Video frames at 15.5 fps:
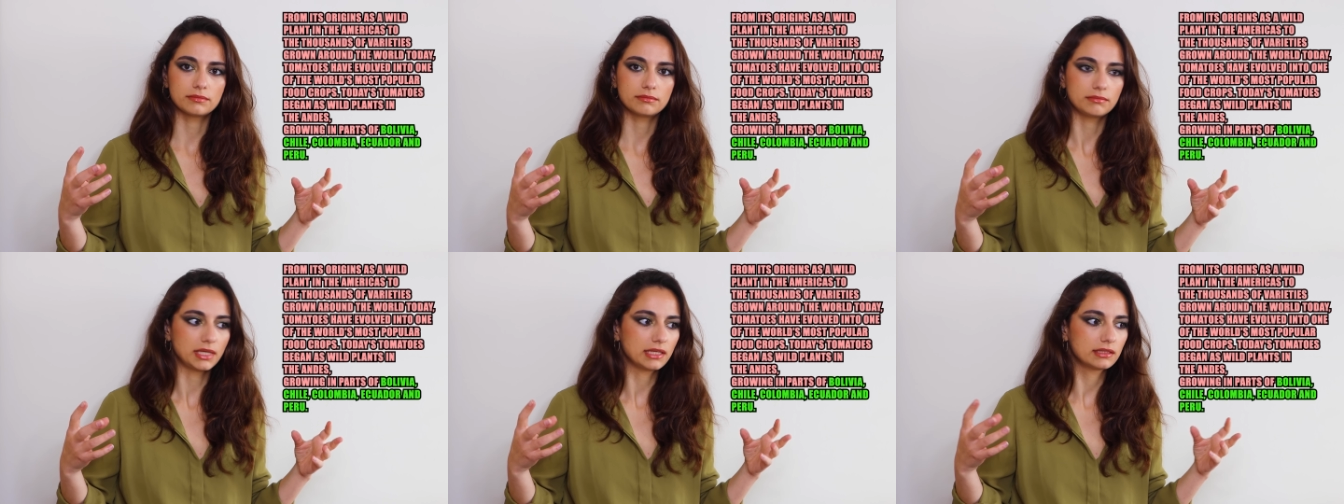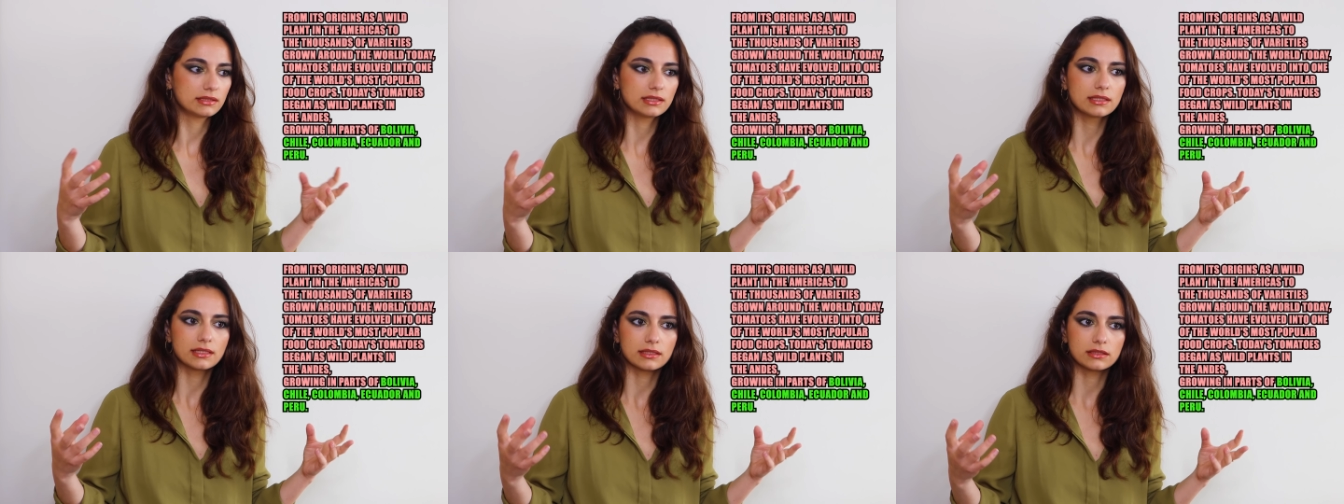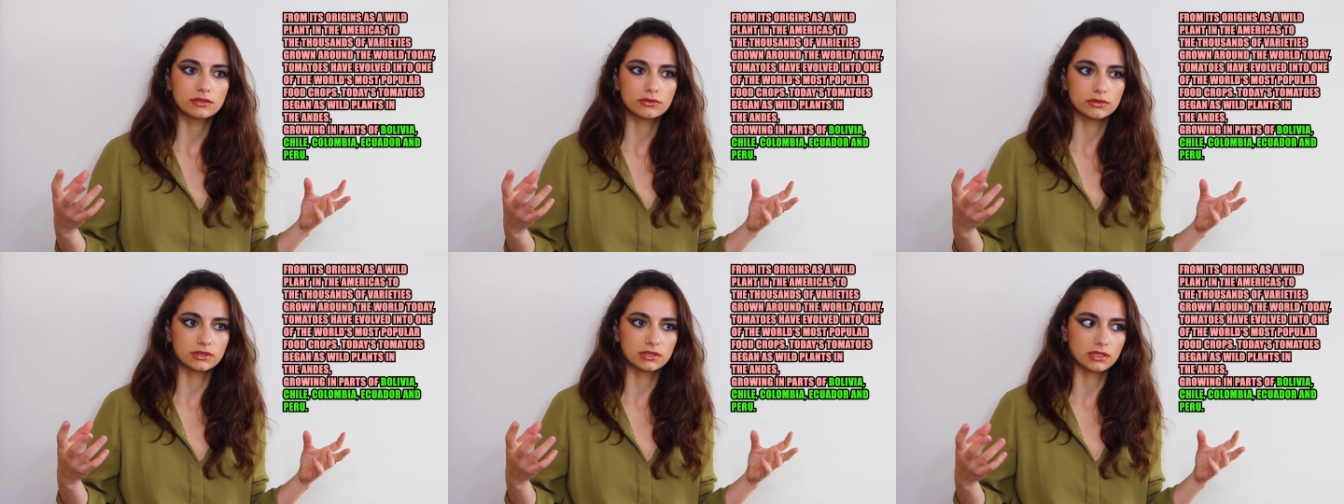Mexican
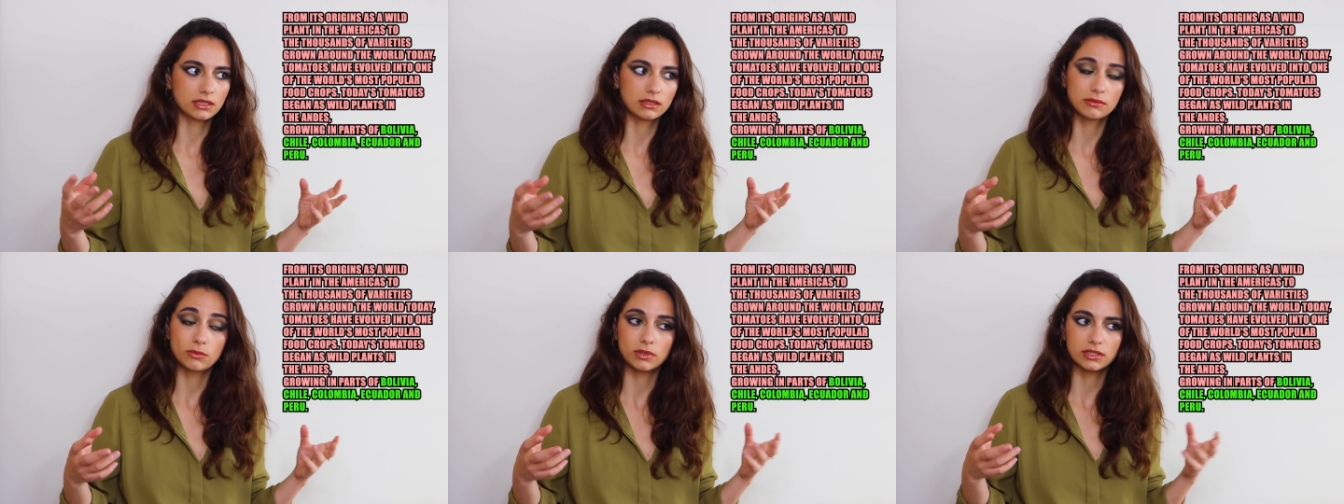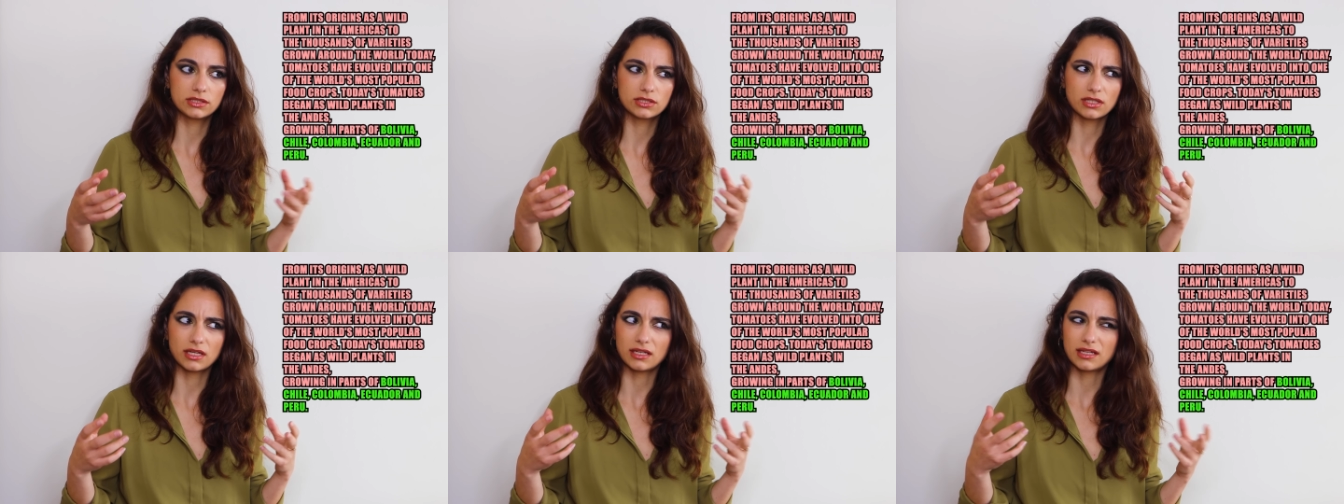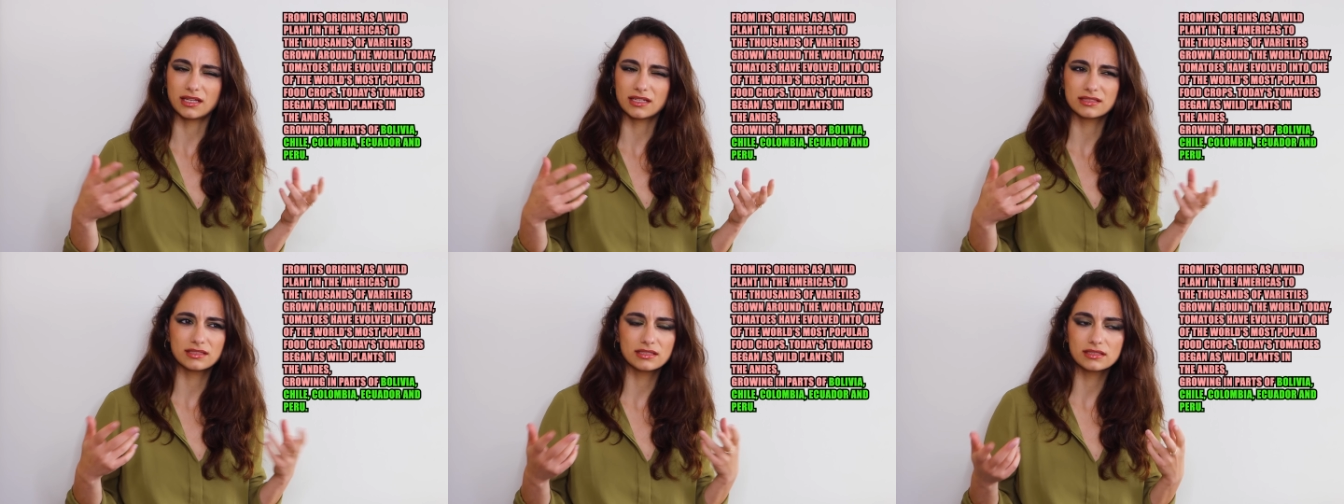cuisine, which I
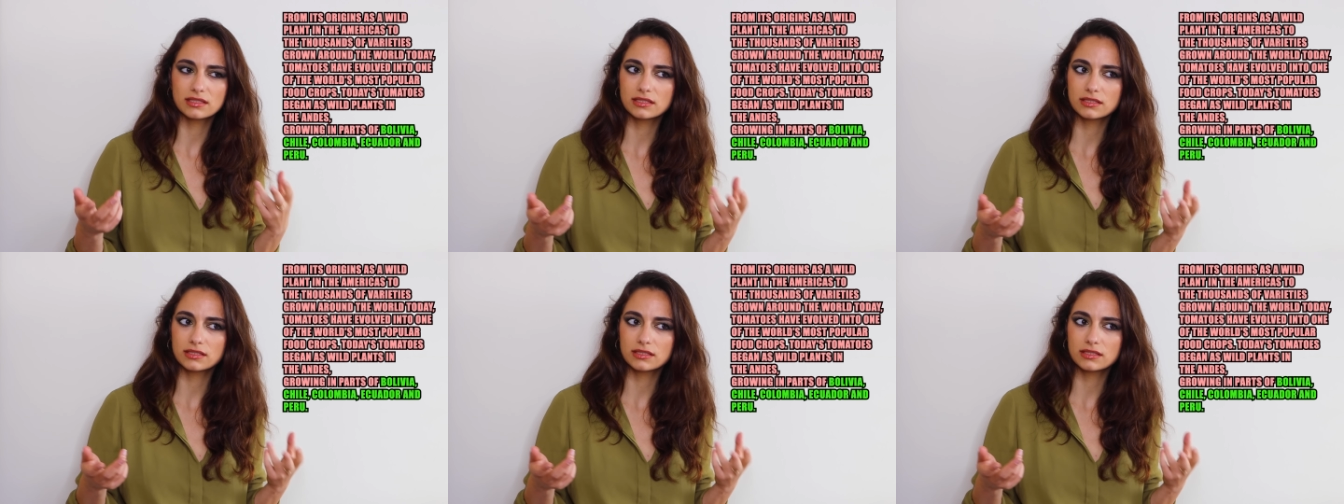guess this